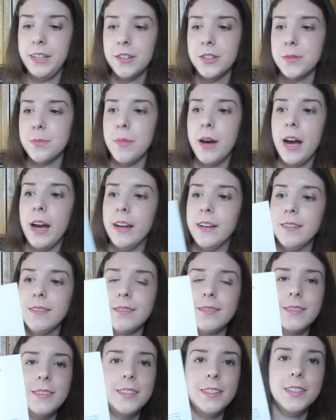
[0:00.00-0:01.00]
Here's mine.
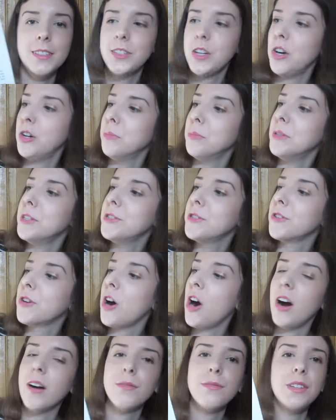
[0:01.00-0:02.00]
It's called Mr.
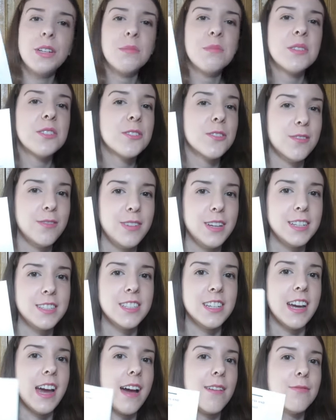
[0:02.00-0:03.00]
Coffee and Mr.
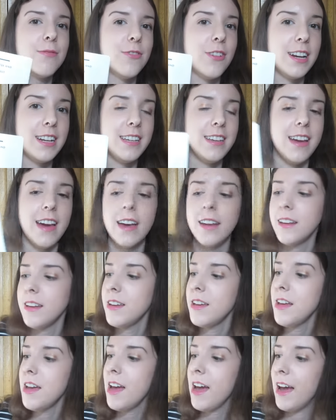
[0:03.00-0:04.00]
Fix-It. I haven't read it yet.
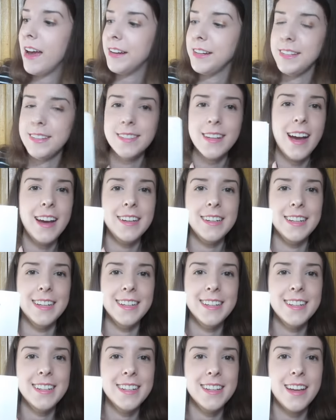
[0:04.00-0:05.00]
And he signed
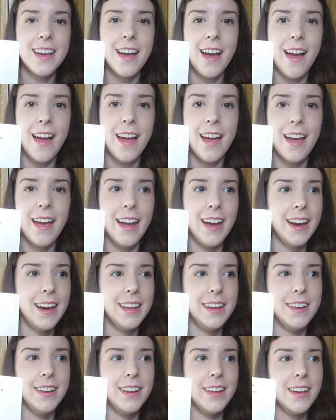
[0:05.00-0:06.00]
it,
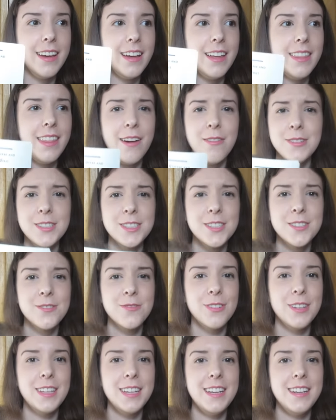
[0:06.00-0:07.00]
and that was just
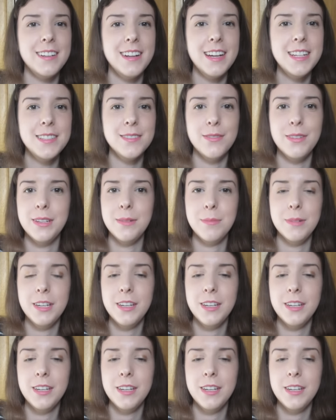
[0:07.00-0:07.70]
really nice of him.